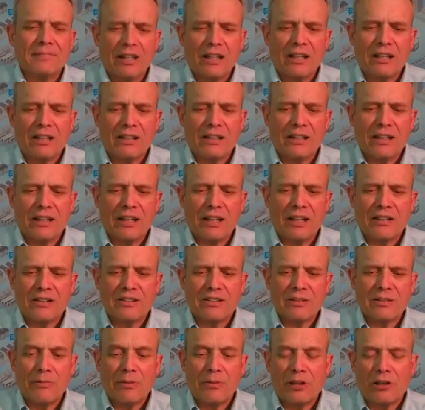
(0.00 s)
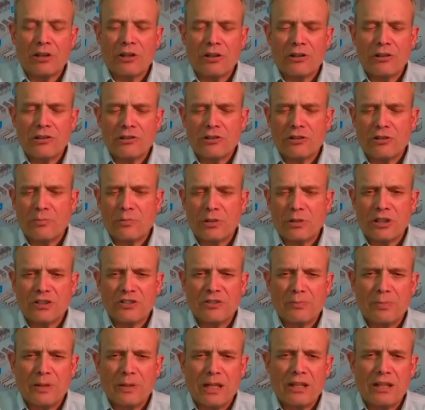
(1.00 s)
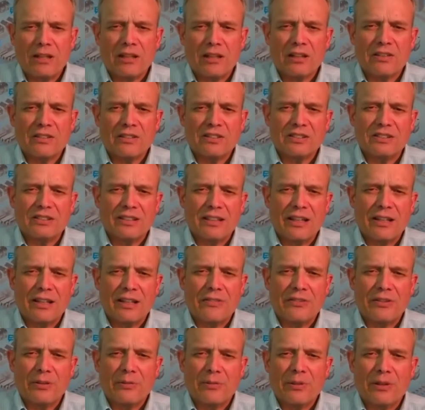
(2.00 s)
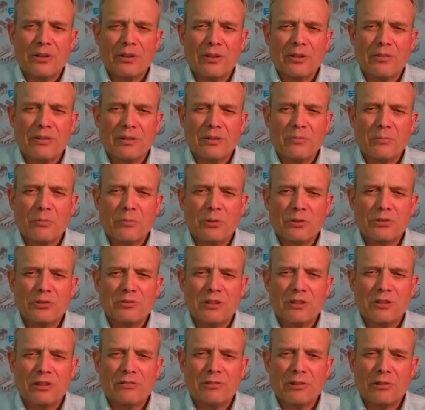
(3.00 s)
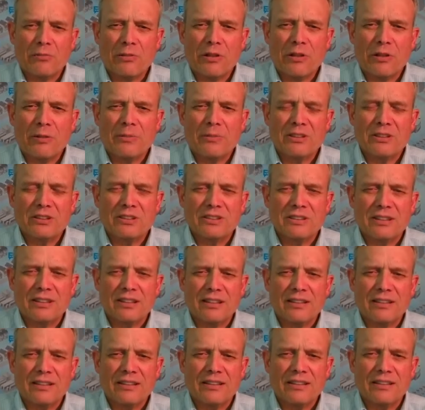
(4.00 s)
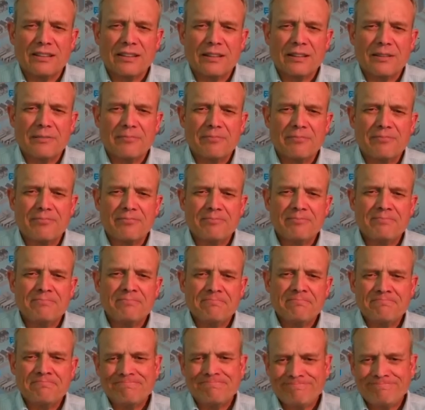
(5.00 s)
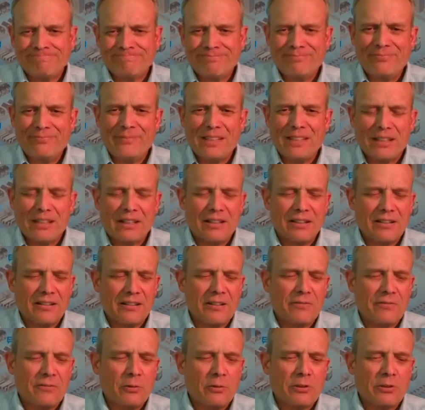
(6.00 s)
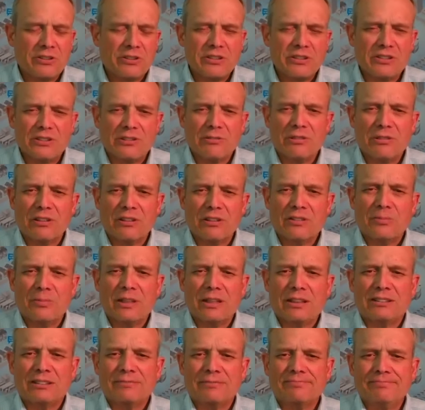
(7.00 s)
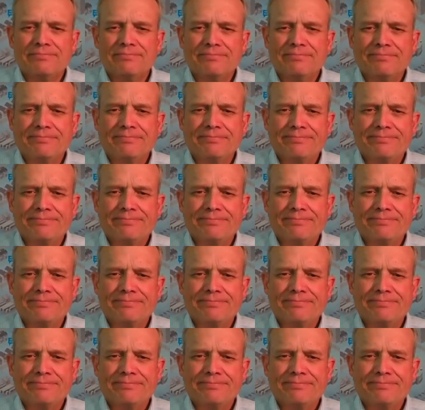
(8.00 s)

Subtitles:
And some of the larger municipalities have some of the more strict requirements, and of course, as you would expect.